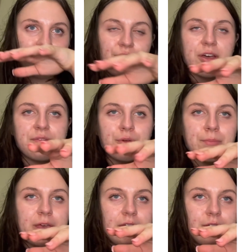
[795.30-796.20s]
raspberry,
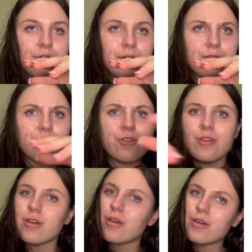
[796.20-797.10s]
pear, grapefruit.
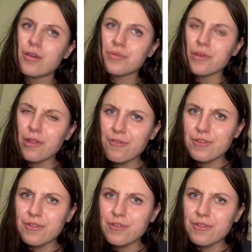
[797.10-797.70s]
She loves